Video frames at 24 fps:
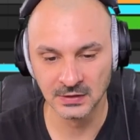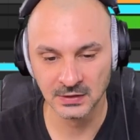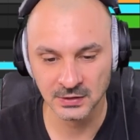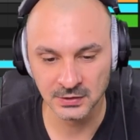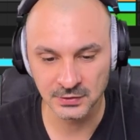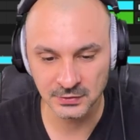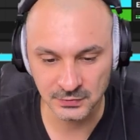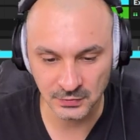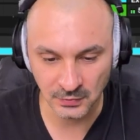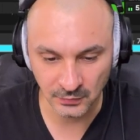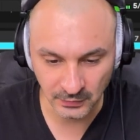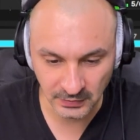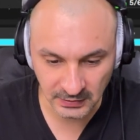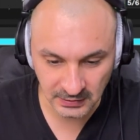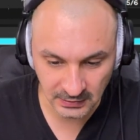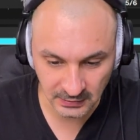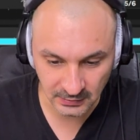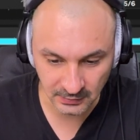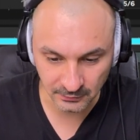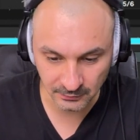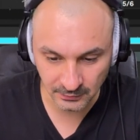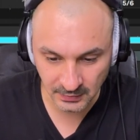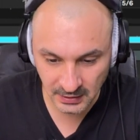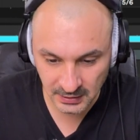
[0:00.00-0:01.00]
So we
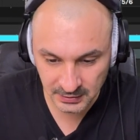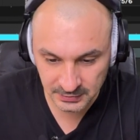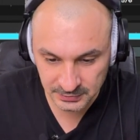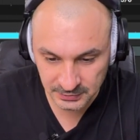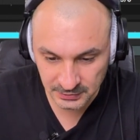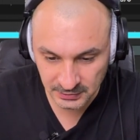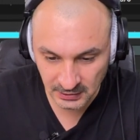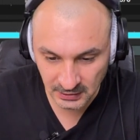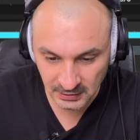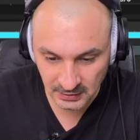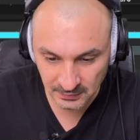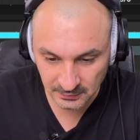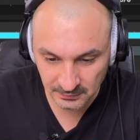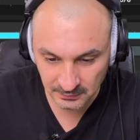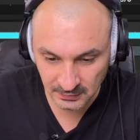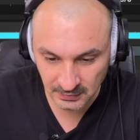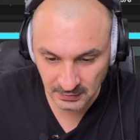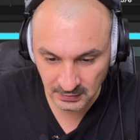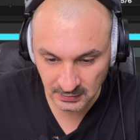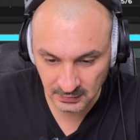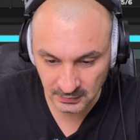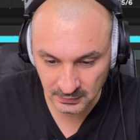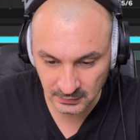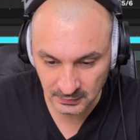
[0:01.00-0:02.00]
can arrange them
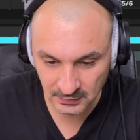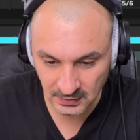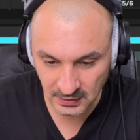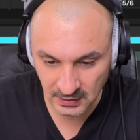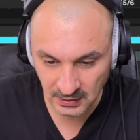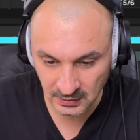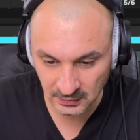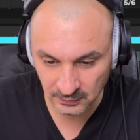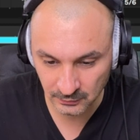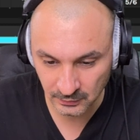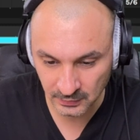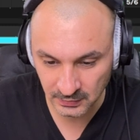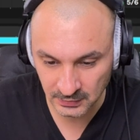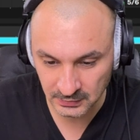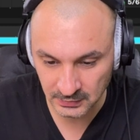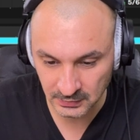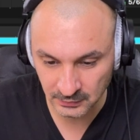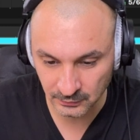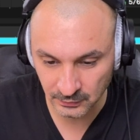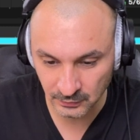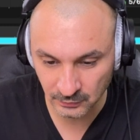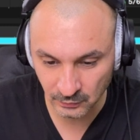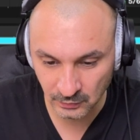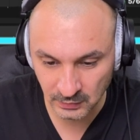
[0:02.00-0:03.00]
in any way
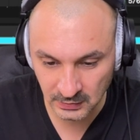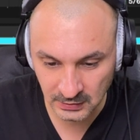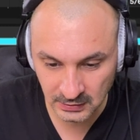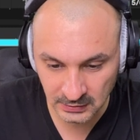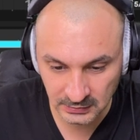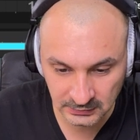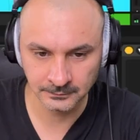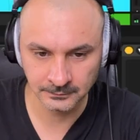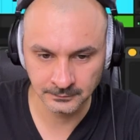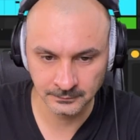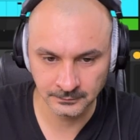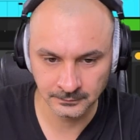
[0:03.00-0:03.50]
that we want.